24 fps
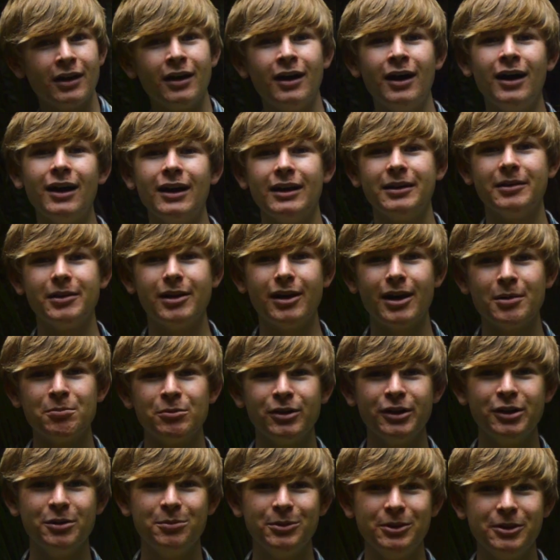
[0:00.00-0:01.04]
Hi, I'm
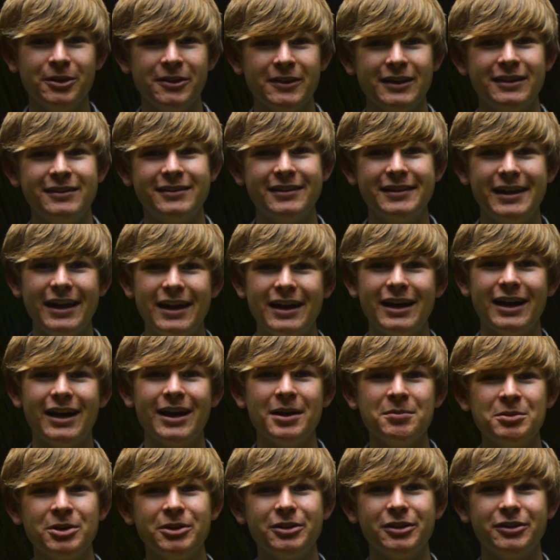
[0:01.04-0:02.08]
Ryder and today
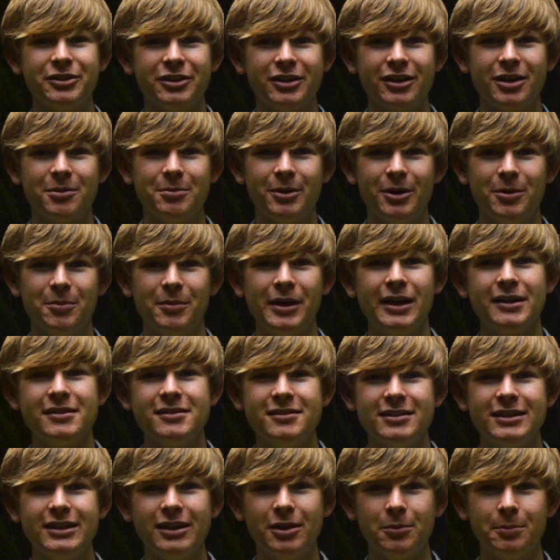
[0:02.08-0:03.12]
I'm here to talk about my
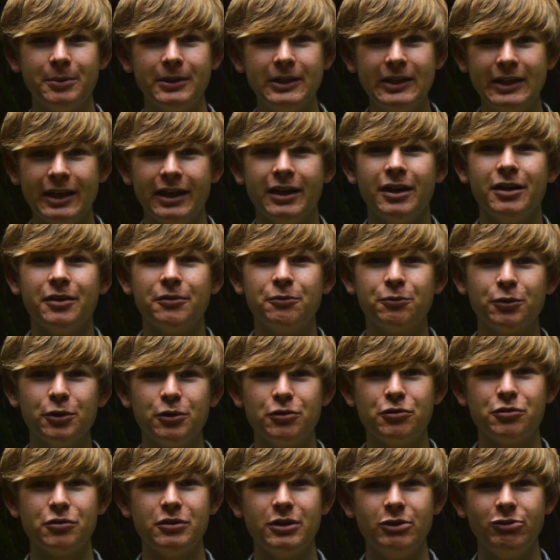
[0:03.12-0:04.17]
CLP, Fruit
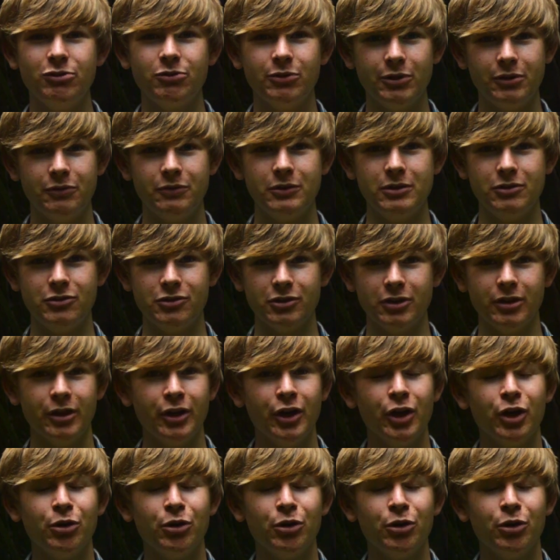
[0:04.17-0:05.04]
Trees for the Future.